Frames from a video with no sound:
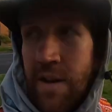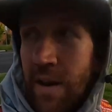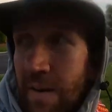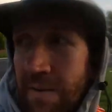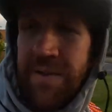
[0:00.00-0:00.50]

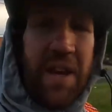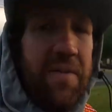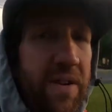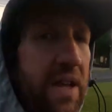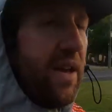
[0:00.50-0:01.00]
No one was
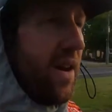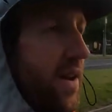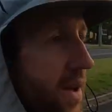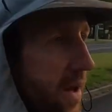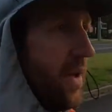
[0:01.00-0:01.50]
even
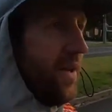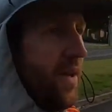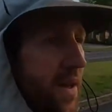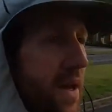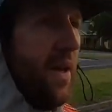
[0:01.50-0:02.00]
here.
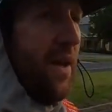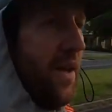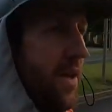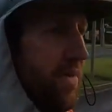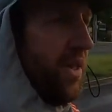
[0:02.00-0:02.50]

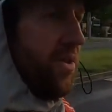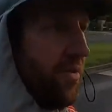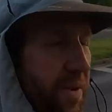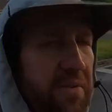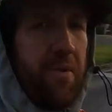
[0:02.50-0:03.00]
But a
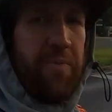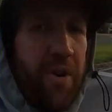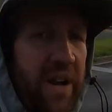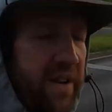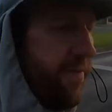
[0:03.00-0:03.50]
little bit of
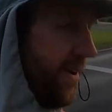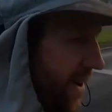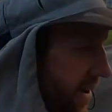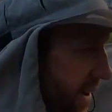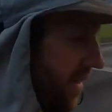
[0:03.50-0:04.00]
reprieve.
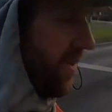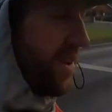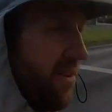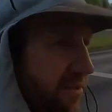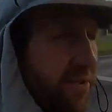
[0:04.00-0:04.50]
I
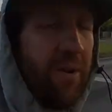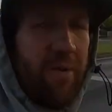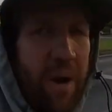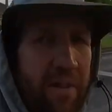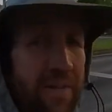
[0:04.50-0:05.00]
think I
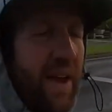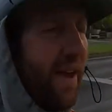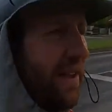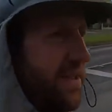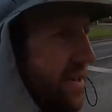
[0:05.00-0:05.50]
regret wearing the
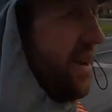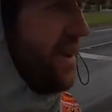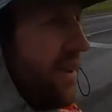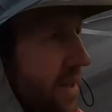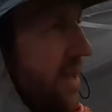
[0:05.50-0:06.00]
hat today.